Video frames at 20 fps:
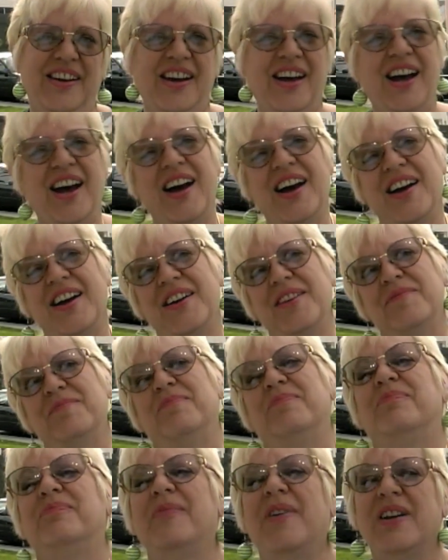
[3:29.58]
Hi,
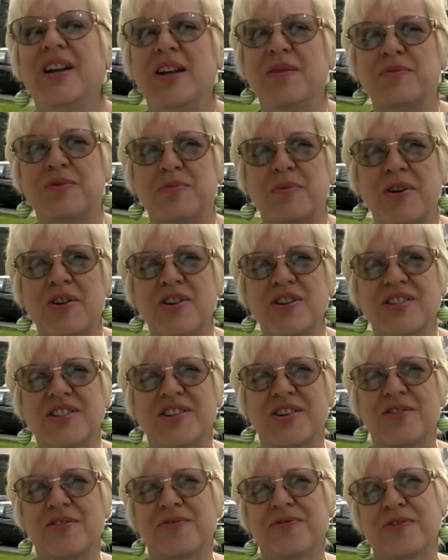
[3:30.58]
my name's Mary
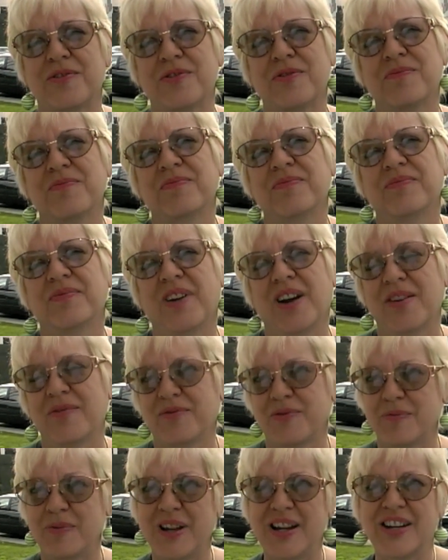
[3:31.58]
Sulphur. I'm
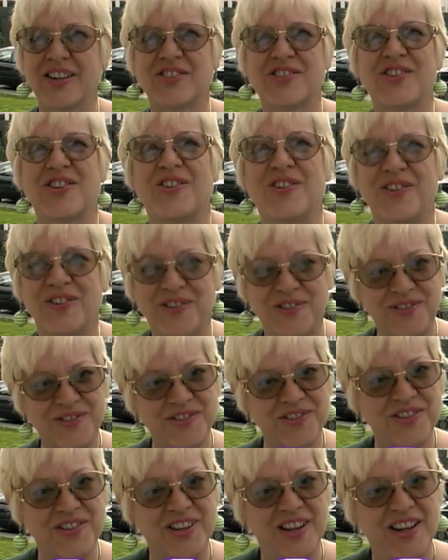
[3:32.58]
from Lake
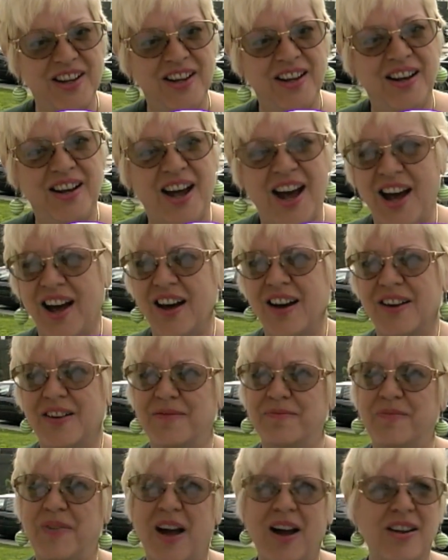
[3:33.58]
Charles.
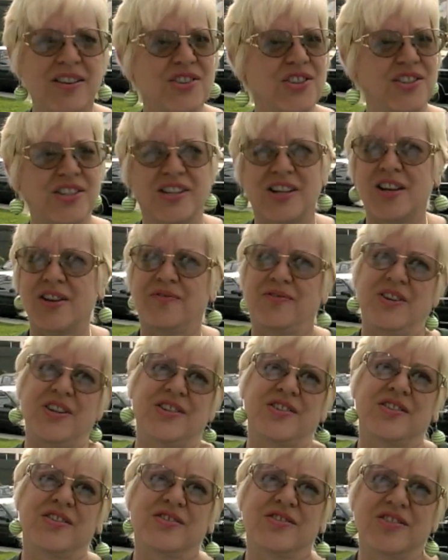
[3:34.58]
I just love
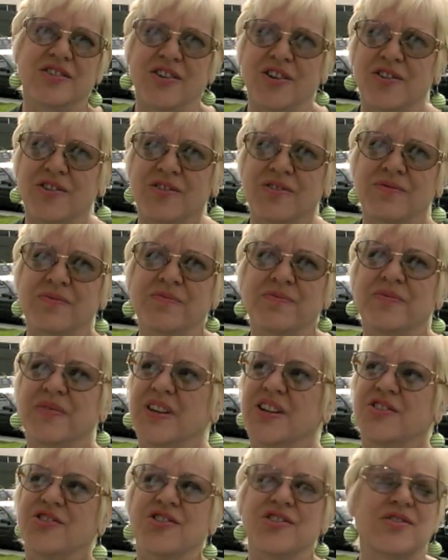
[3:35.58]
listening to y'all.
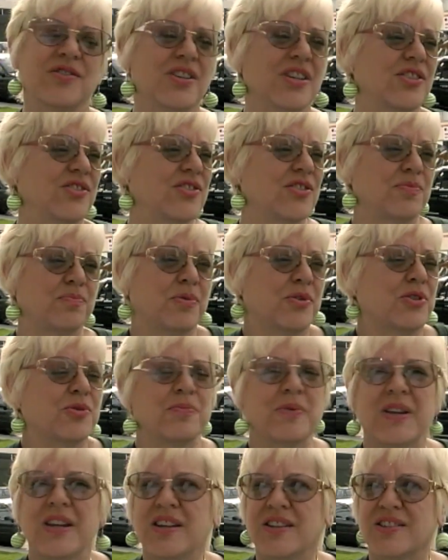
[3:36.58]
It just
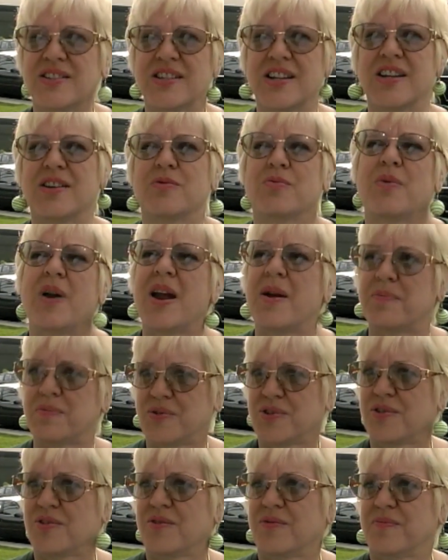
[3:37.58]
puts me in a state of
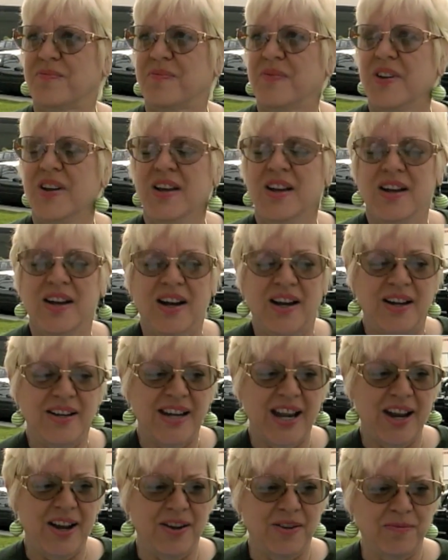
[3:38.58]
rapture.
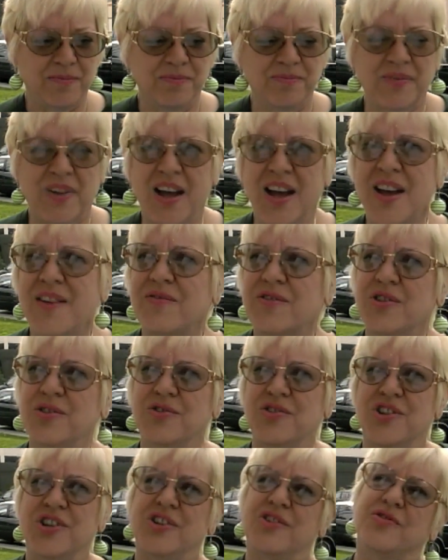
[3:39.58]
Now, I have 2
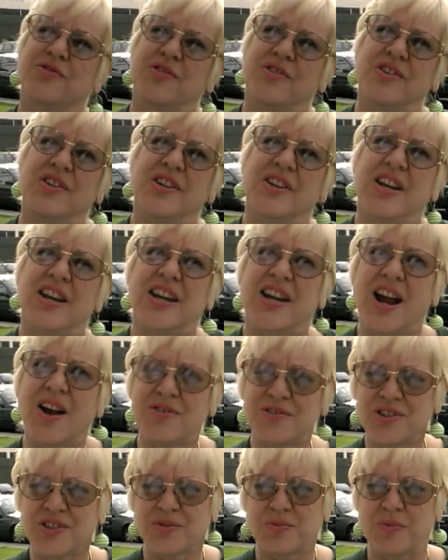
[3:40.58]
children, and
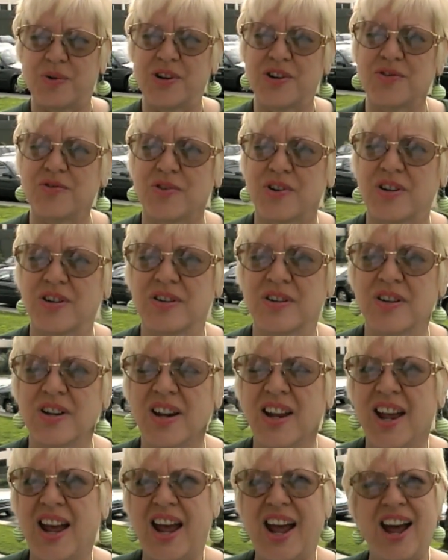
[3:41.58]
I was just wondering,
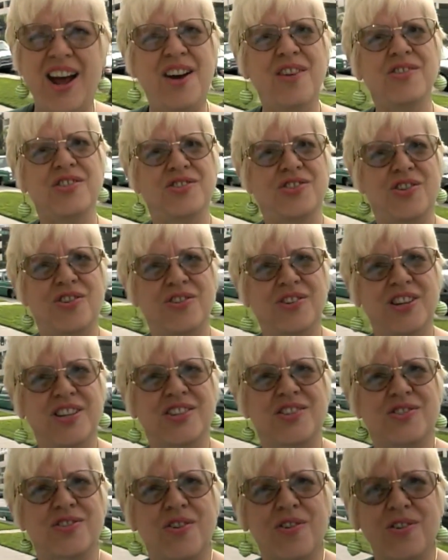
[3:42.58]
how did y'all
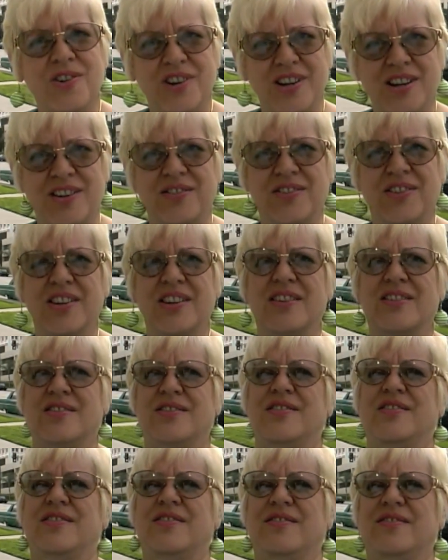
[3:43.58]
get started in
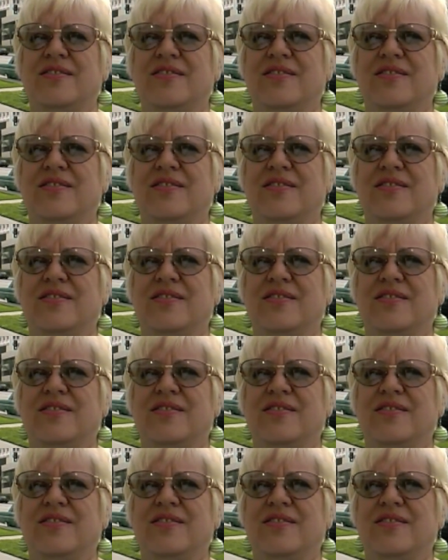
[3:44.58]
this?